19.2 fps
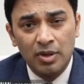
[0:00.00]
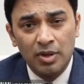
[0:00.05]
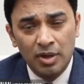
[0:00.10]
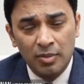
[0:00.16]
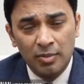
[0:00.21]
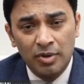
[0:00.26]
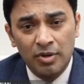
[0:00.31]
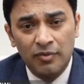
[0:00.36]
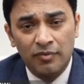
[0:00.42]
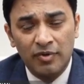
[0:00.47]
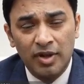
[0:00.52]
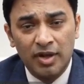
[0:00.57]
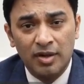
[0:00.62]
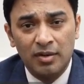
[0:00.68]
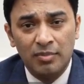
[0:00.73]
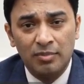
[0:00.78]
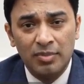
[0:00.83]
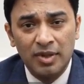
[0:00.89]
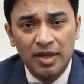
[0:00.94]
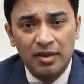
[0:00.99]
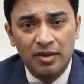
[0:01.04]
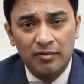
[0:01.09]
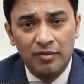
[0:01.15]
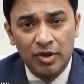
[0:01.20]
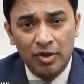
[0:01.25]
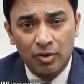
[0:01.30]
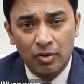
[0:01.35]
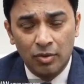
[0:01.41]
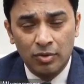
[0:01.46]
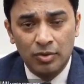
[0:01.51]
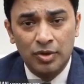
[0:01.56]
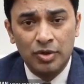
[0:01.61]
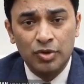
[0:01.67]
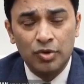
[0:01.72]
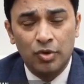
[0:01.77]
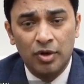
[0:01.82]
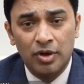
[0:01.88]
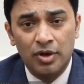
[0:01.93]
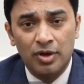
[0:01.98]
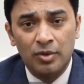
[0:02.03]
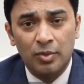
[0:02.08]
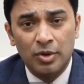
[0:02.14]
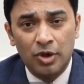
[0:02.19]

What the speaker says: little bit of rectal bleeding when you go to the toilet